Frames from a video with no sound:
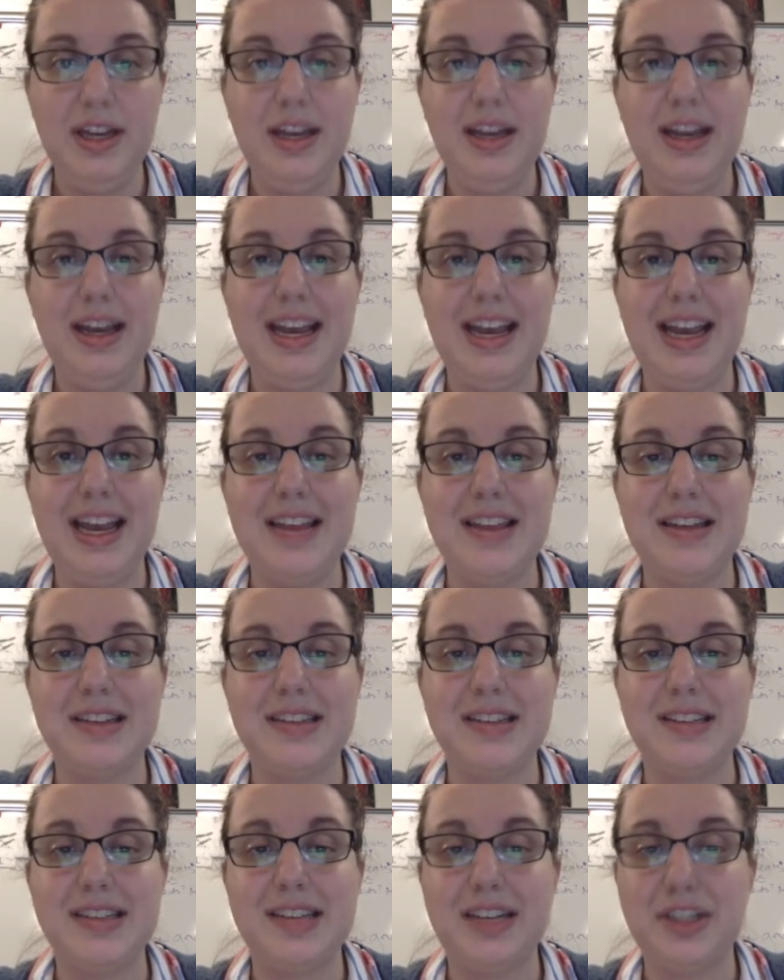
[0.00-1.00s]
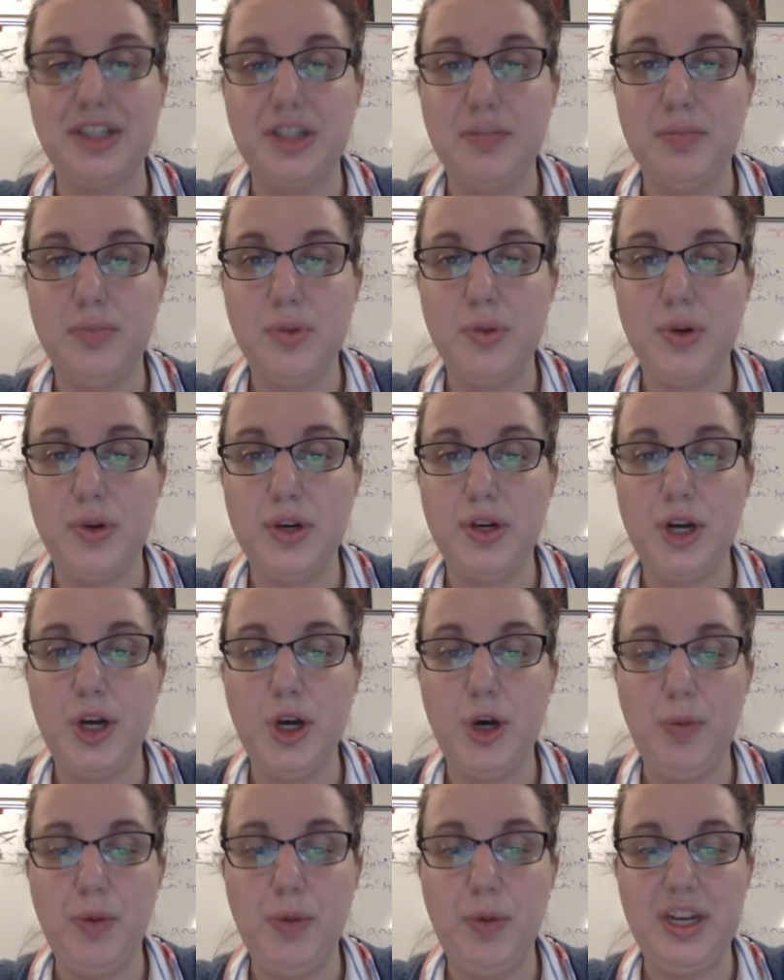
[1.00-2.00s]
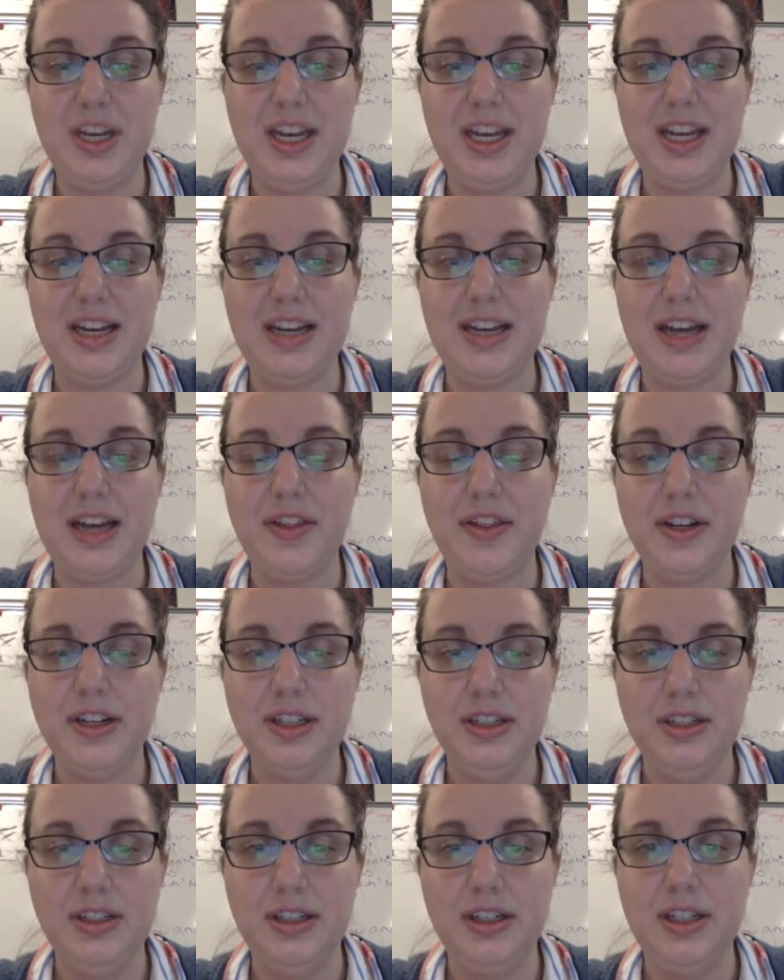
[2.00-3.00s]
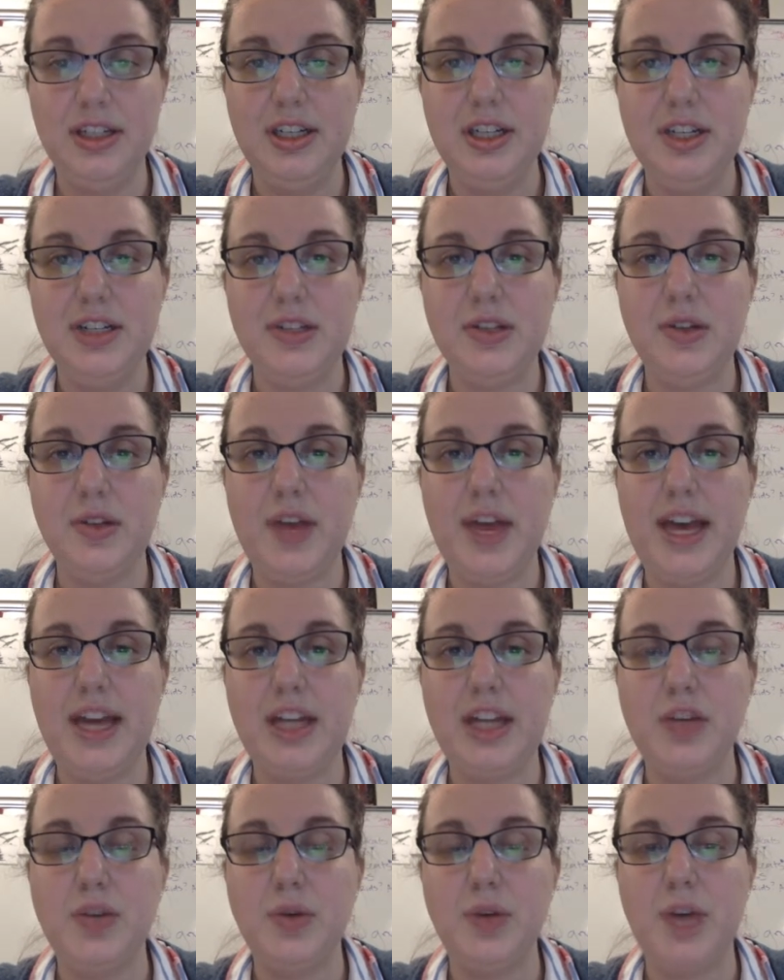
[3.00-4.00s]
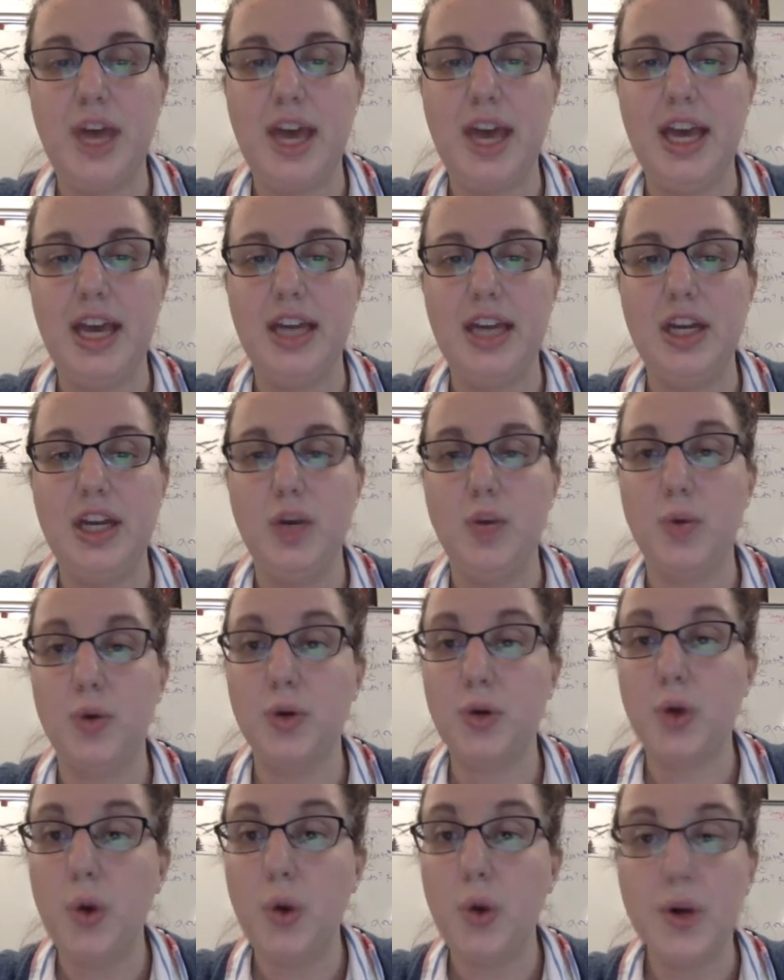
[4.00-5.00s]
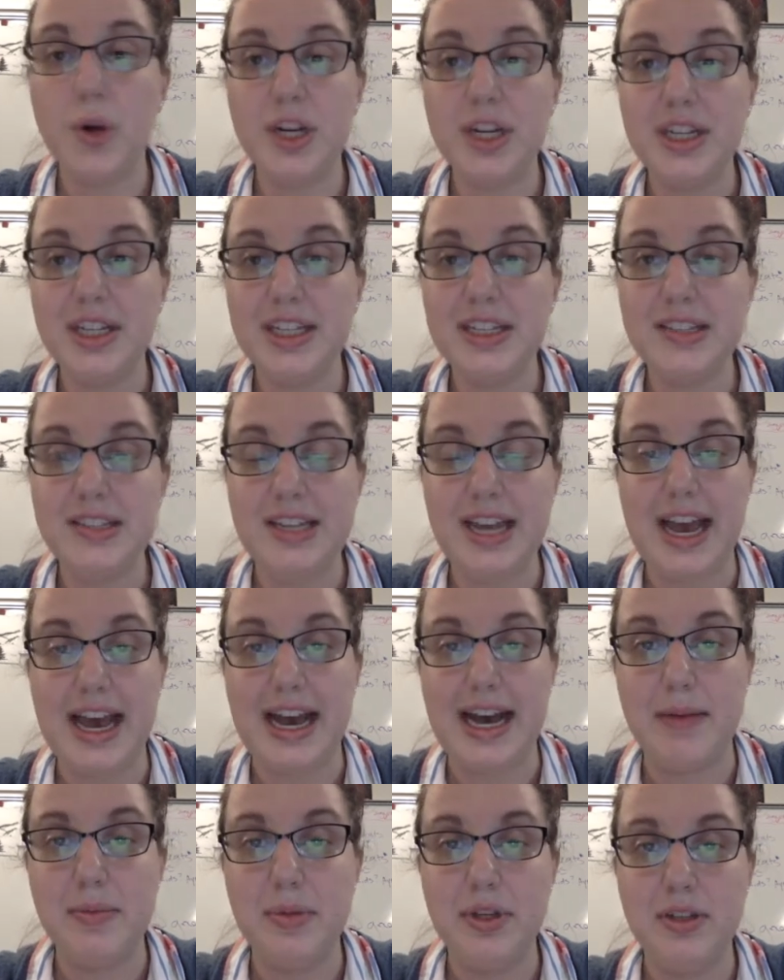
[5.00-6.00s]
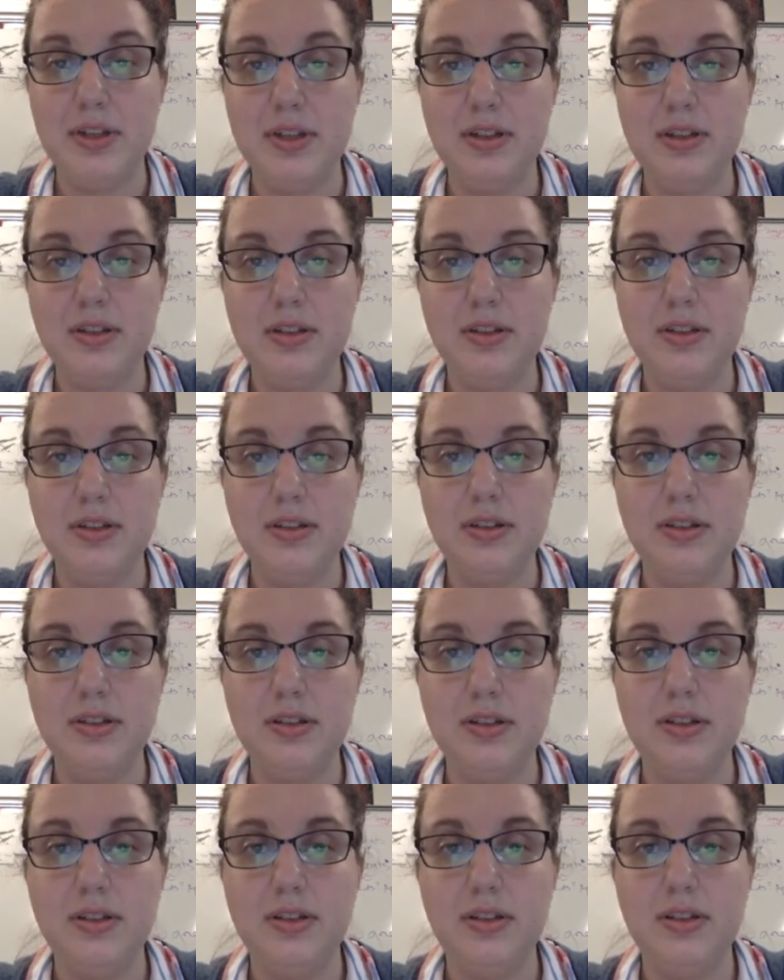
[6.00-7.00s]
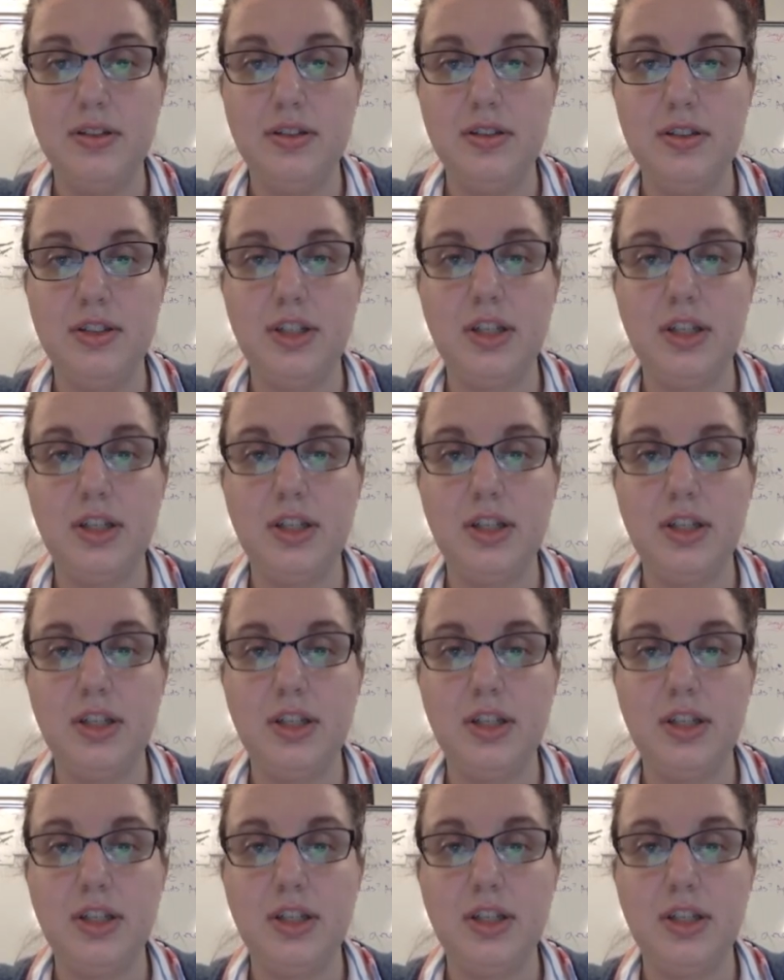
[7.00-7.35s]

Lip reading: and the discussion board open in another so that you can record in this tab. You can